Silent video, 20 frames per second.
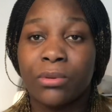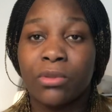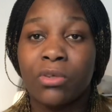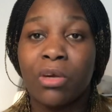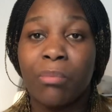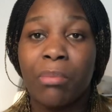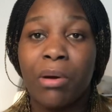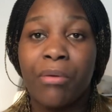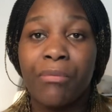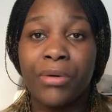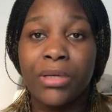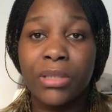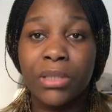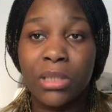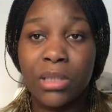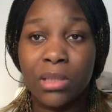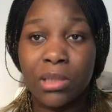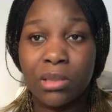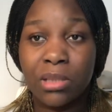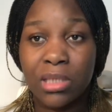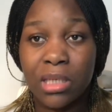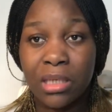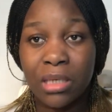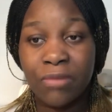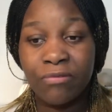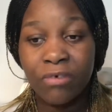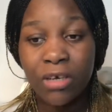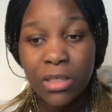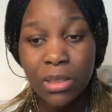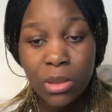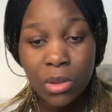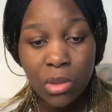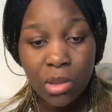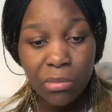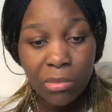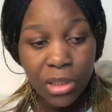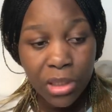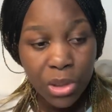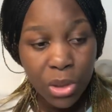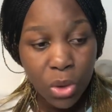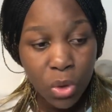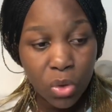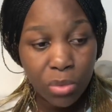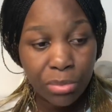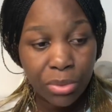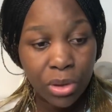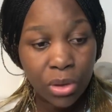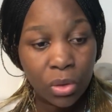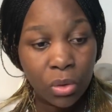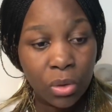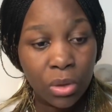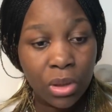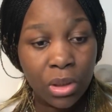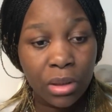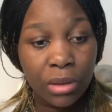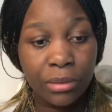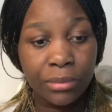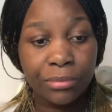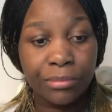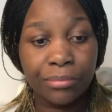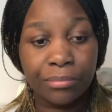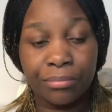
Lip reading: your parents sacrificed so much to bring you here.